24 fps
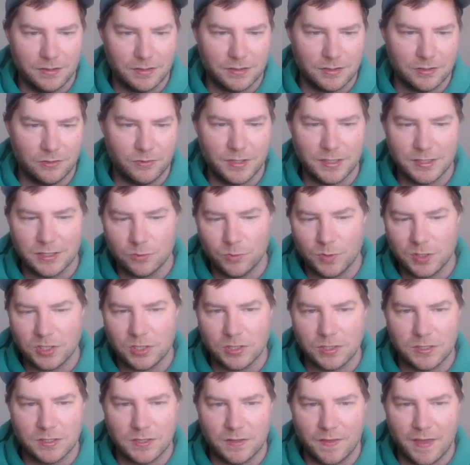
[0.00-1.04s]
So he
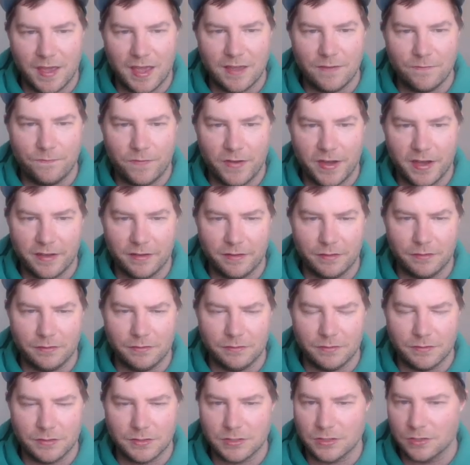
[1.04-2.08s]
switches to the a
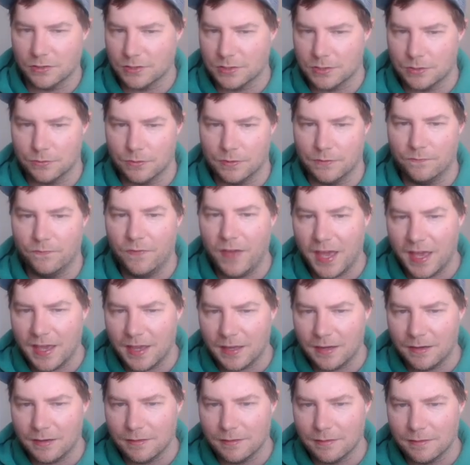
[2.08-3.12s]
file, starts to
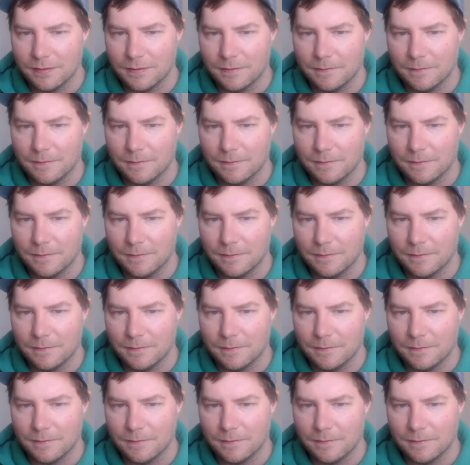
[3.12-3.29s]
invade,